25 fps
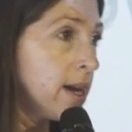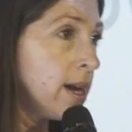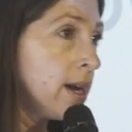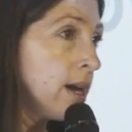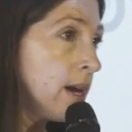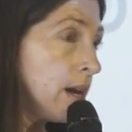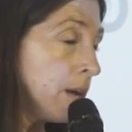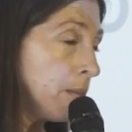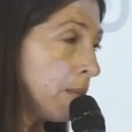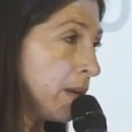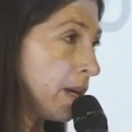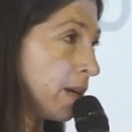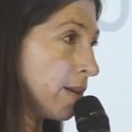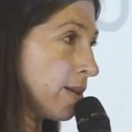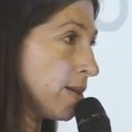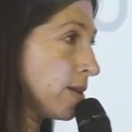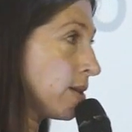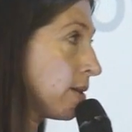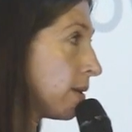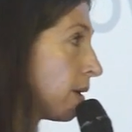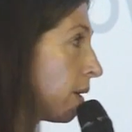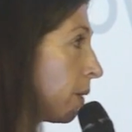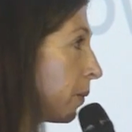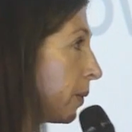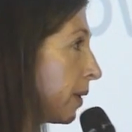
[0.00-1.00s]
Because, you know,
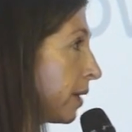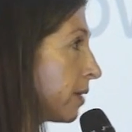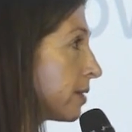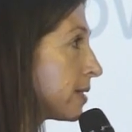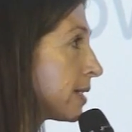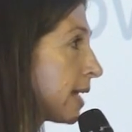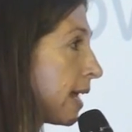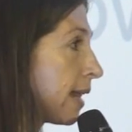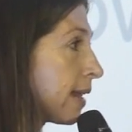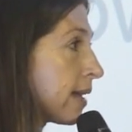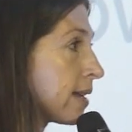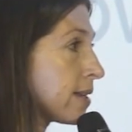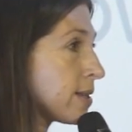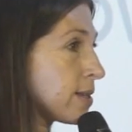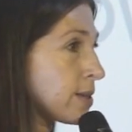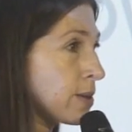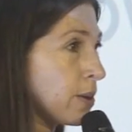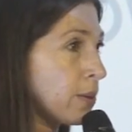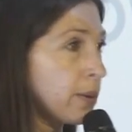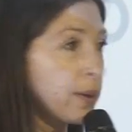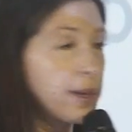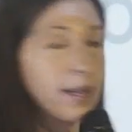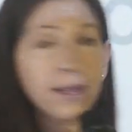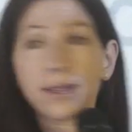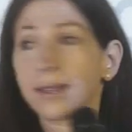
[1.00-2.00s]
we are telling
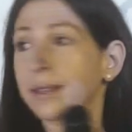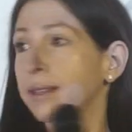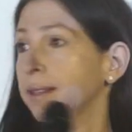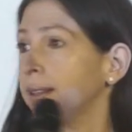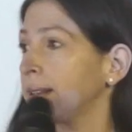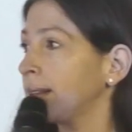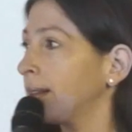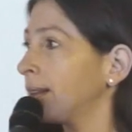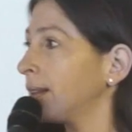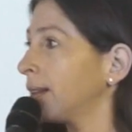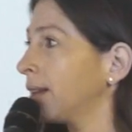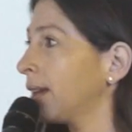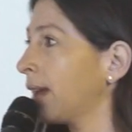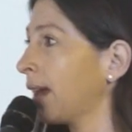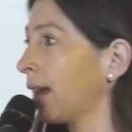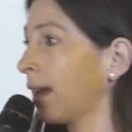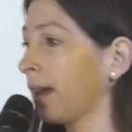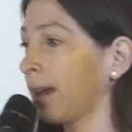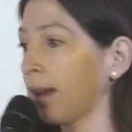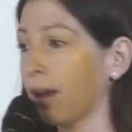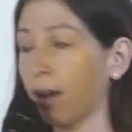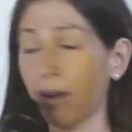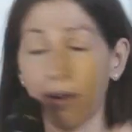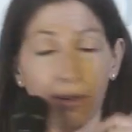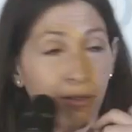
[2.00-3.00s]
stories uh,
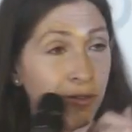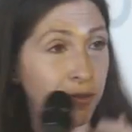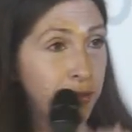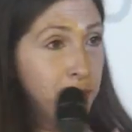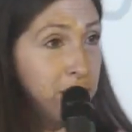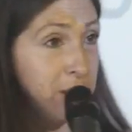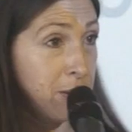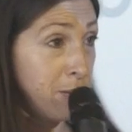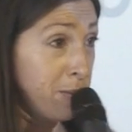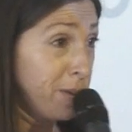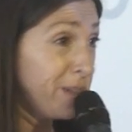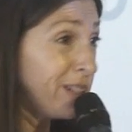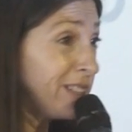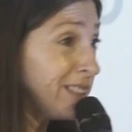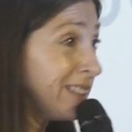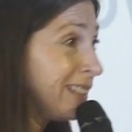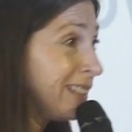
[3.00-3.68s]
of people.